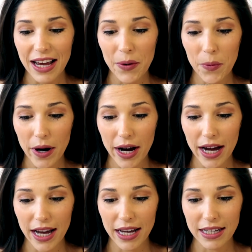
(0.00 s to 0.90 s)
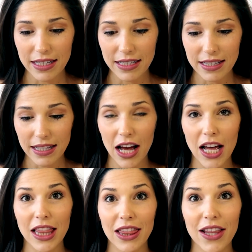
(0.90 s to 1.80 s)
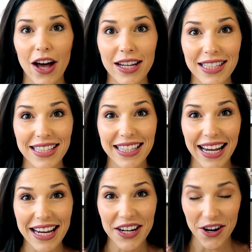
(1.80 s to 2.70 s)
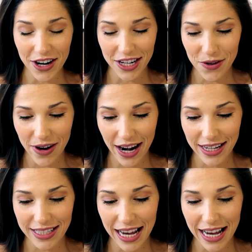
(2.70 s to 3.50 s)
was a lot to take on, you guys.